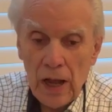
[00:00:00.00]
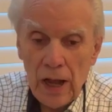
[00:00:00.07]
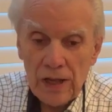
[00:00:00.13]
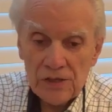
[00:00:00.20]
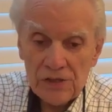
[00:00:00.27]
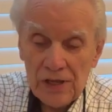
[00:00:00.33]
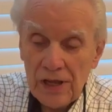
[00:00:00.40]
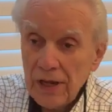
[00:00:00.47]
I
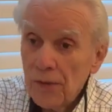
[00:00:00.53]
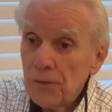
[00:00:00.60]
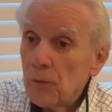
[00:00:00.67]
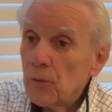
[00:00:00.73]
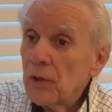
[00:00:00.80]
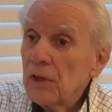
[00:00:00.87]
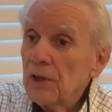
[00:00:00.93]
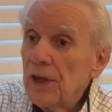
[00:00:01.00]
sat down, there
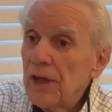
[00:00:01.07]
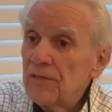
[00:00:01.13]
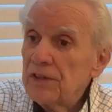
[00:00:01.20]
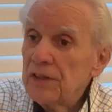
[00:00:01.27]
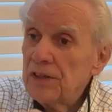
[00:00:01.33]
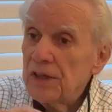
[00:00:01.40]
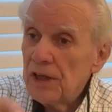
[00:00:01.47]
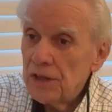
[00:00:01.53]
were
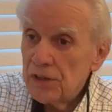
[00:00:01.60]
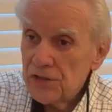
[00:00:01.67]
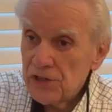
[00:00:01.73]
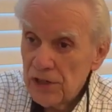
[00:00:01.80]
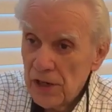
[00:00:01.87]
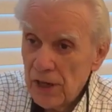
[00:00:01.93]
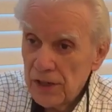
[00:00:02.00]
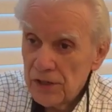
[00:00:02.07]
11 kids
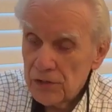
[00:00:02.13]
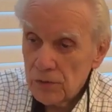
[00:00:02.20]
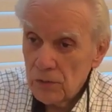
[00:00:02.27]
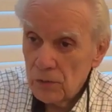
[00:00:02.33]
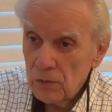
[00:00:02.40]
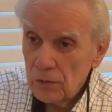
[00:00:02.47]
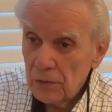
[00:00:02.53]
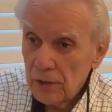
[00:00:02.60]
in high
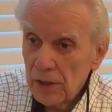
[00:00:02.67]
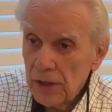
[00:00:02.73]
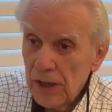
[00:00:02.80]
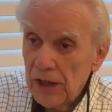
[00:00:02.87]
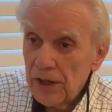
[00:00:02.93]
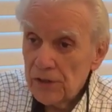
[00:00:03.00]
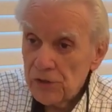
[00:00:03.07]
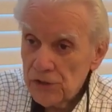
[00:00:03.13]
school
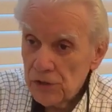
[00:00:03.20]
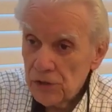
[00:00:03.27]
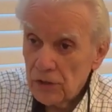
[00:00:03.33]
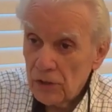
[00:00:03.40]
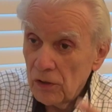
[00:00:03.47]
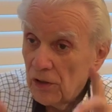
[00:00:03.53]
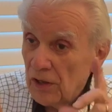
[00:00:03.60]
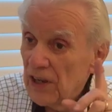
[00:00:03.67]
in a
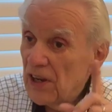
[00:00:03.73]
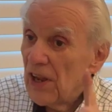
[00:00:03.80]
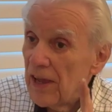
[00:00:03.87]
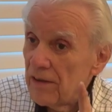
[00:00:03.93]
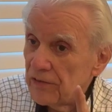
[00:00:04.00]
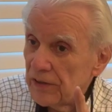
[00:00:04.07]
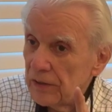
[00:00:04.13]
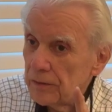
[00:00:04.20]
circle,
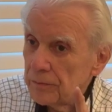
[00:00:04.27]
11.